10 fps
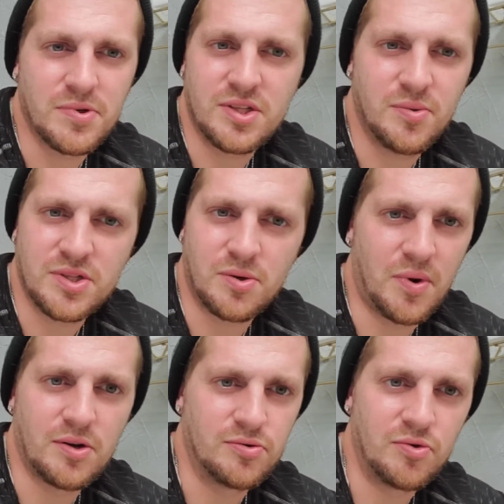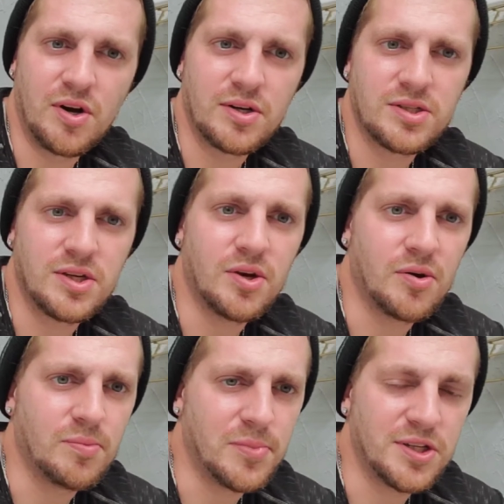but she wasn't around drugs, you
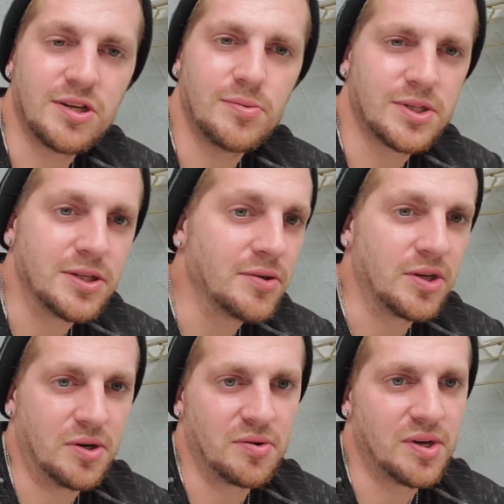know, but she was still, you know,